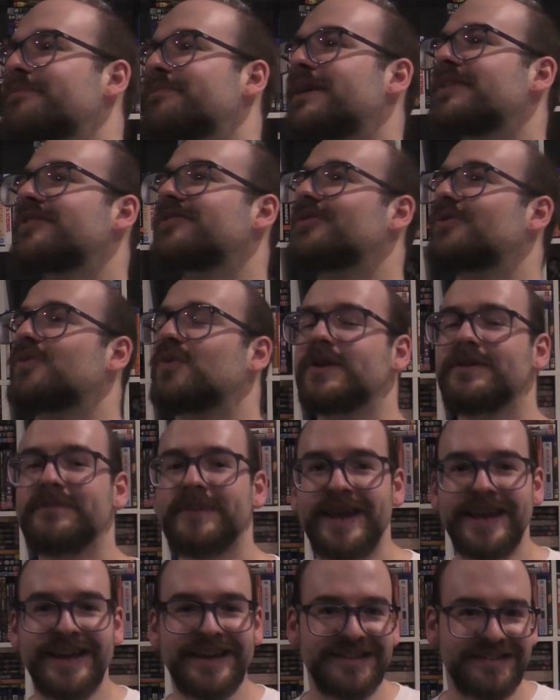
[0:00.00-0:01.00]
a bunch of
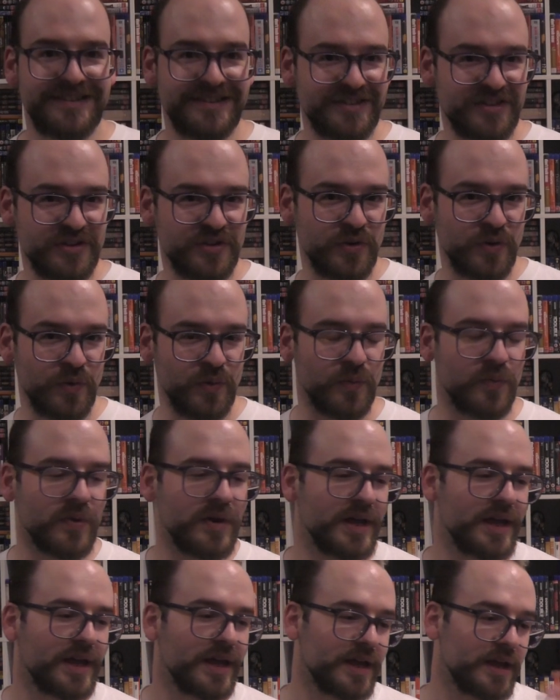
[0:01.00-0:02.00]
windbags. It's cool,
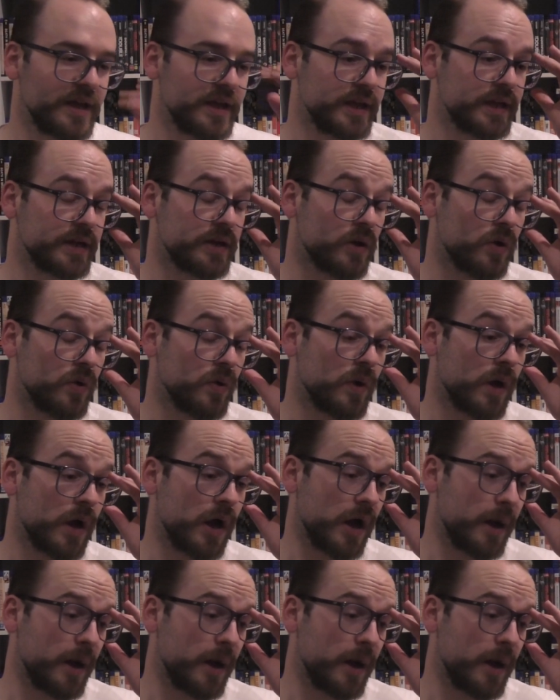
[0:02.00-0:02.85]
you know.